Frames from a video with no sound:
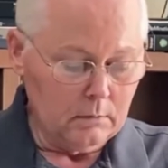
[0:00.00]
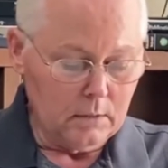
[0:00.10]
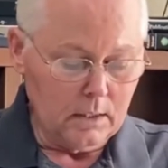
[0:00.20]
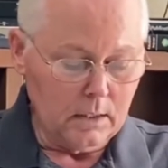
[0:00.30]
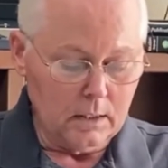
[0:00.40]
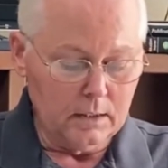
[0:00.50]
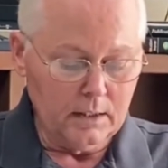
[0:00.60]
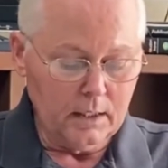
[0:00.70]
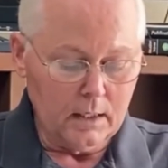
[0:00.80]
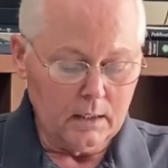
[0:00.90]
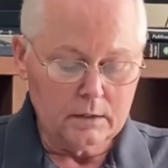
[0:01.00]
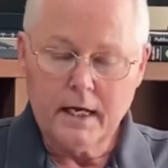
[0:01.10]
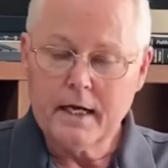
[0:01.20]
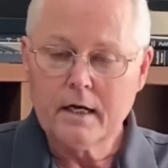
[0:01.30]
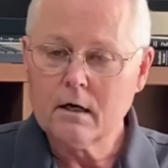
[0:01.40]
uh, uh,
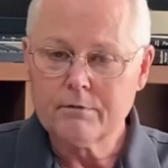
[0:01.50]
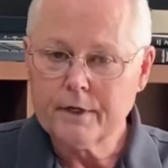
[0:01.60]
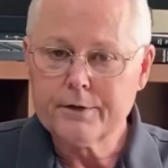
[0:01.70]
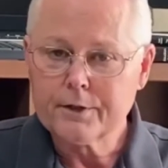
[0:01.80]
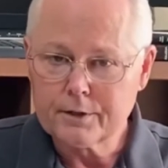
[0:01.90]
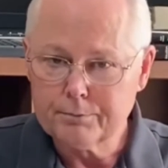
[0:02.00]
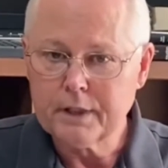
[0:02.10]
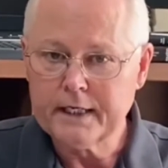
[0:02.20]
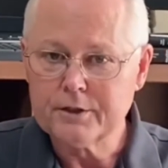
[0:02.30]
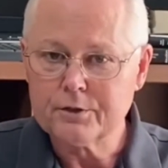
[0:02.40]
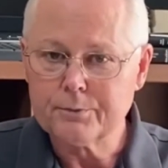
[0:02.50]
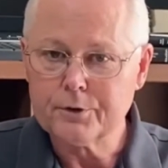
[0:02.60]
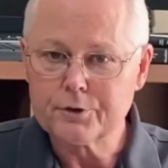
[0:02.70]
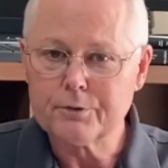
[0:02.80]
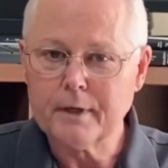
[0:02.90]
take care of other complaints a
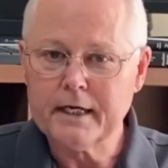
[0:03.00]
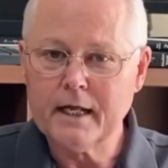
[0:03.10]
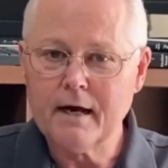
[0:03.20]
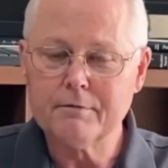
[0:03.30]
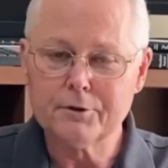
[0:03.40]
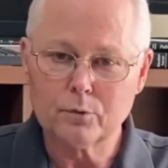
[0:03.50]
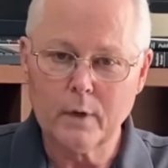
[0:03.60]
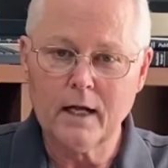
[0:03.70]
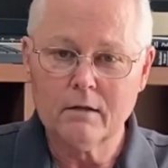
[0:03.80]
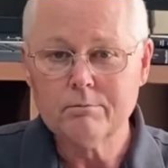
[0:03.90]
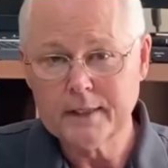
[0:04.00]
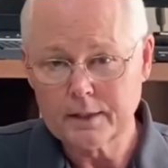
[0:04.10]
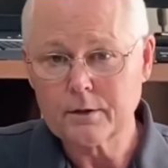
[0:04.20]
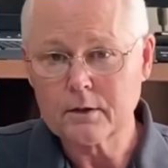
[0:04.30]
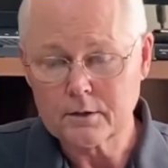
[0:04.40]
person might have as well,
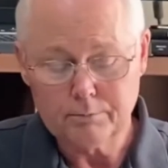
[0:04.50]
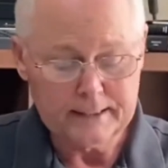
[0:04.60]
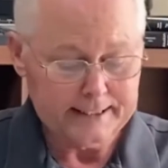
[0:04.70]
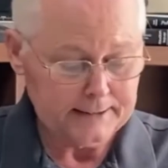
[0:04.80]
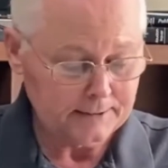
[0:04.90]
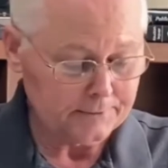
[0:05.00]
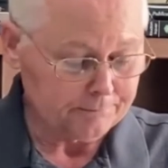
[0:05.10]
medical complaints.